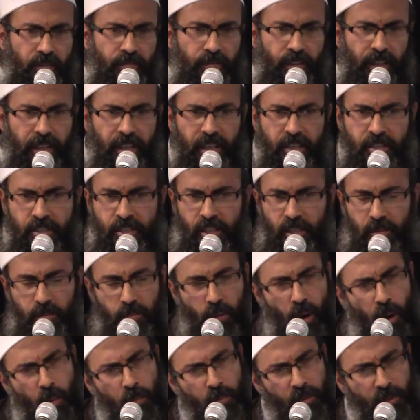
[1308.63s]
financial
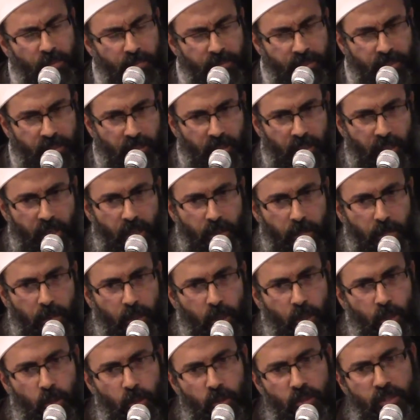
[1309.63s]
problems
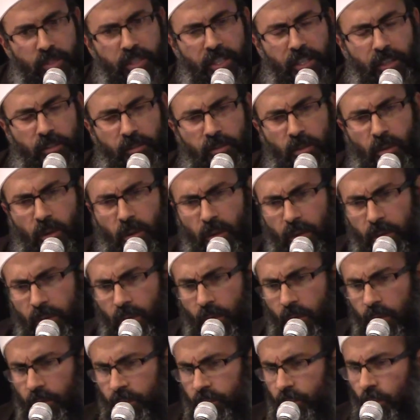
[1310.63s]
because they're
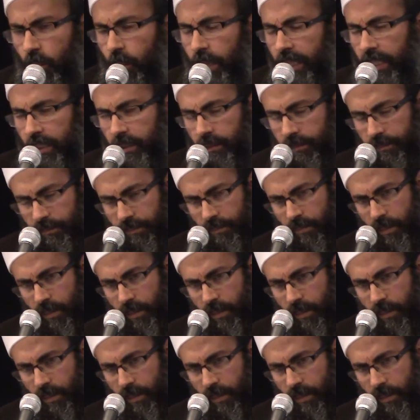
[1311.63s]
wrongdoing,